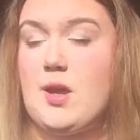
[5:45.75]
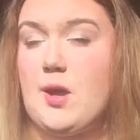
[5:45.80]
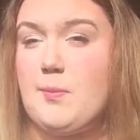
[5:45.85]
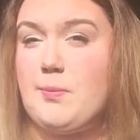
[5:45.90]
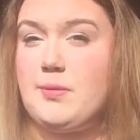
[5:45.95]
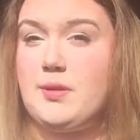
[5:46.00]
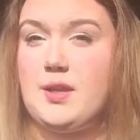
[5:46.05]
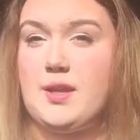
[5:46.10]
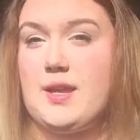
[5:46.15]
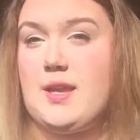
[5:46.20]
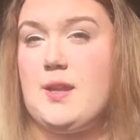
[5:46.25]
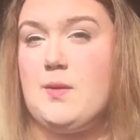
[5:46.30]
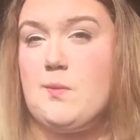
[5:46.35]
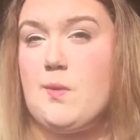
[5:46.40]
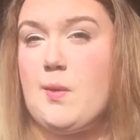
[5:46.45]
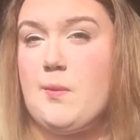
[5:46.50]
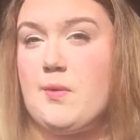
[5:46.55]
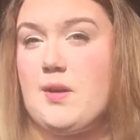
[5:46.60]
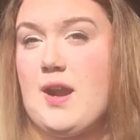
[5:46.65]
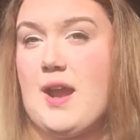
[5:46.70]
I'll plug in
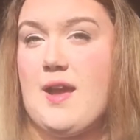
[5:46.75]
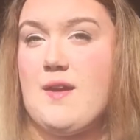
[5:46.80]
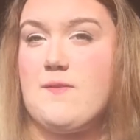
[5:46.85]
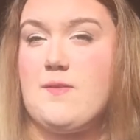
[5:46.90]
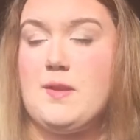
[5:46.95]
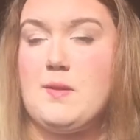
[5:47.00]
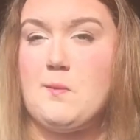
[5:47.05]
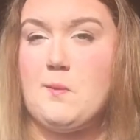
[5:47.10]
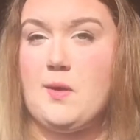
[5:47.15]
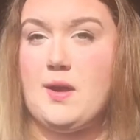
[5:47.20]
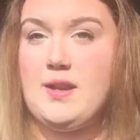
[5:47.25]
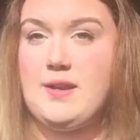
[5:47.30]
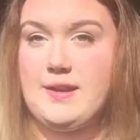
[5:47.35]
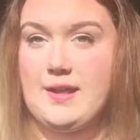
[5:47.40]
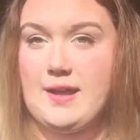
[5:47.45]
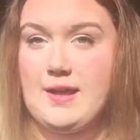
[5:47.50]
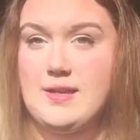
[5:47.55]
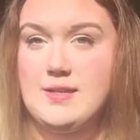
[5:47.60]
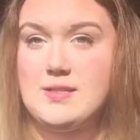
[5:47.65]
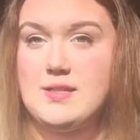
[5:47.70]
what we're having what
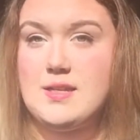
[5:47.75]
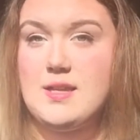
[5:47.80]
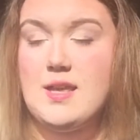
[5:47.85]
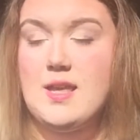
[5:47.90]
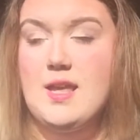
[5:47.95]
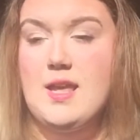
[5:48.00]
night.